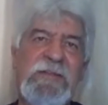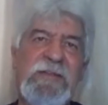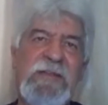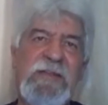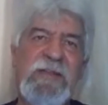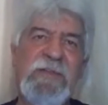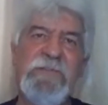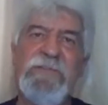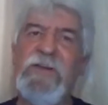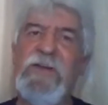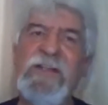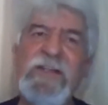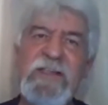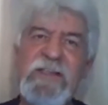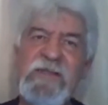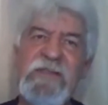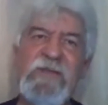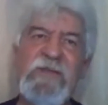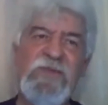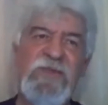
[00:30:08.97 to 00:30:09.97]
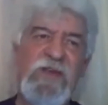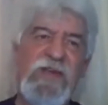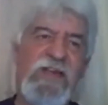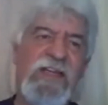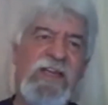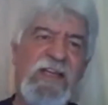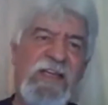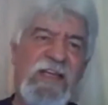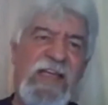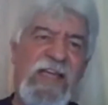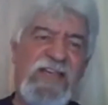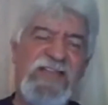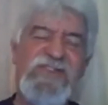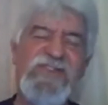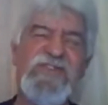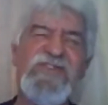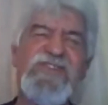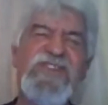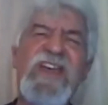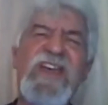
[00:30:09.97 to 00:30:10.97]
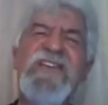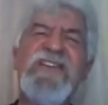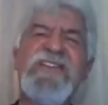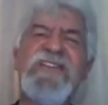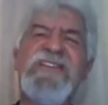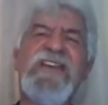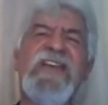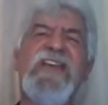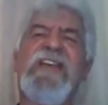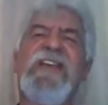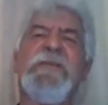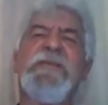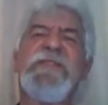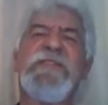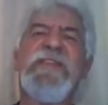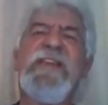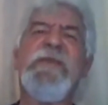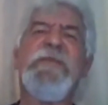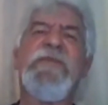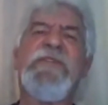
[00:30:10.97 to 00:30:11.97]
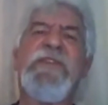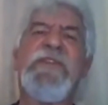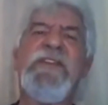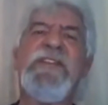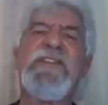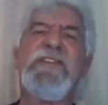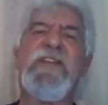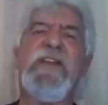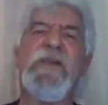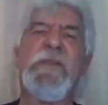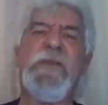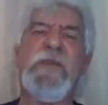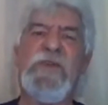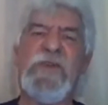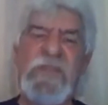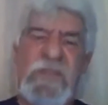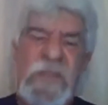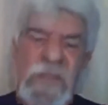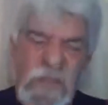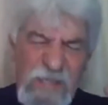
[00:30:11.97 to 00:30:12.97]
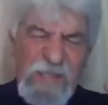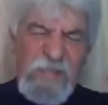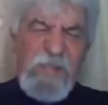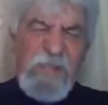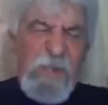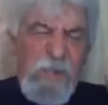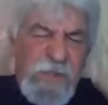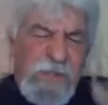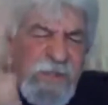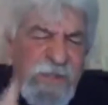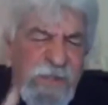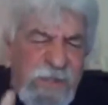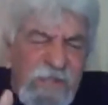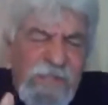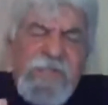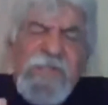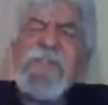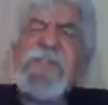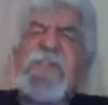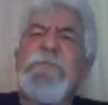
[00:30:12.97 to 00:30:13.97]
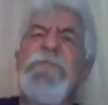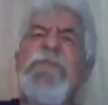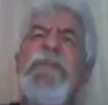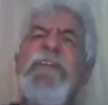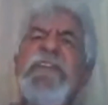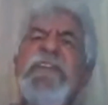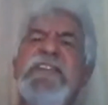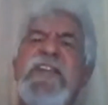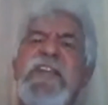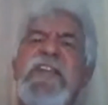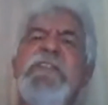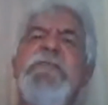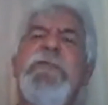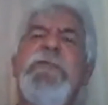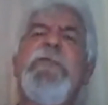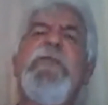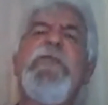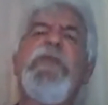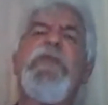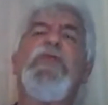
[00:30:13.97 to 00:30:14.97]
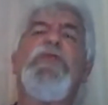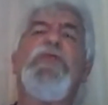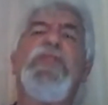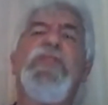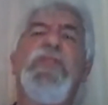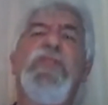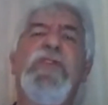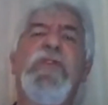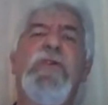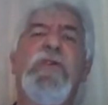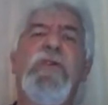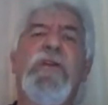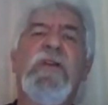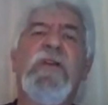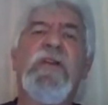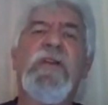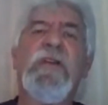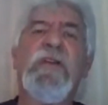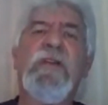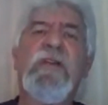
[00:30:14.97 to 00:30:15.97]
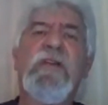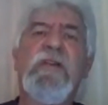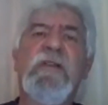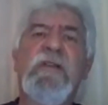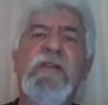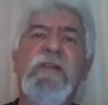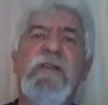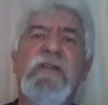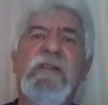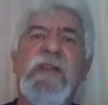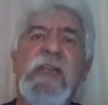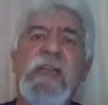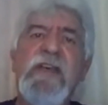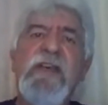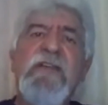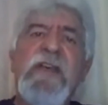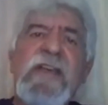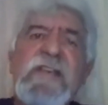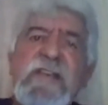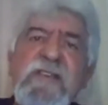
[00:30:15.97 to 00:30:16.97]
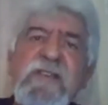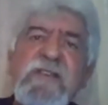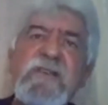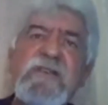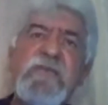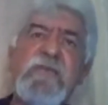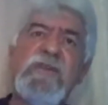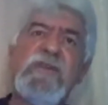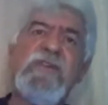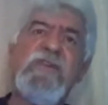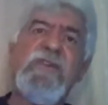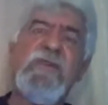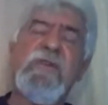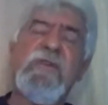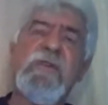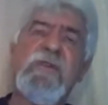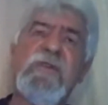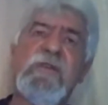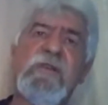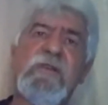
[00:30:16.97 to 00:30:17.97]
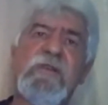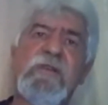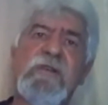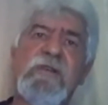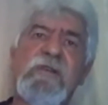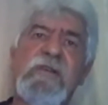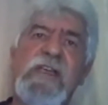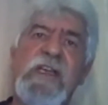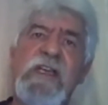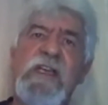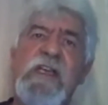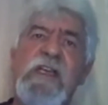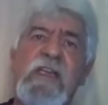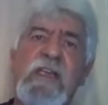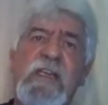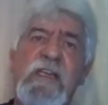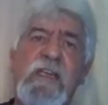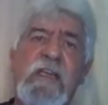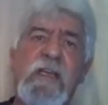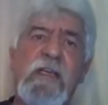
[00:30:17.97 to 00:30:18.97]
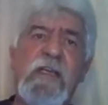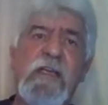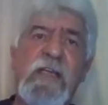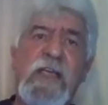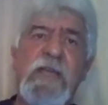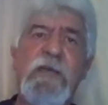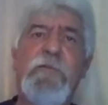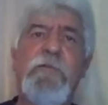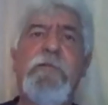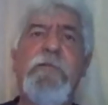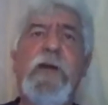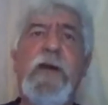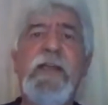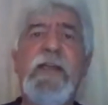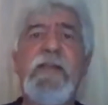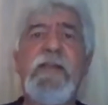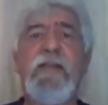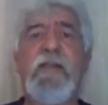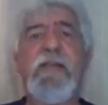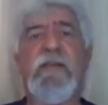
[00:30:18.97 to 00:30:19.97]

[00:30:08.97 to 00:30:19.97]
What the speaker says: And, Father, as you change Jacob's name to Israel, because that just means that he fought with you, that he wrestled with you. He had a fight.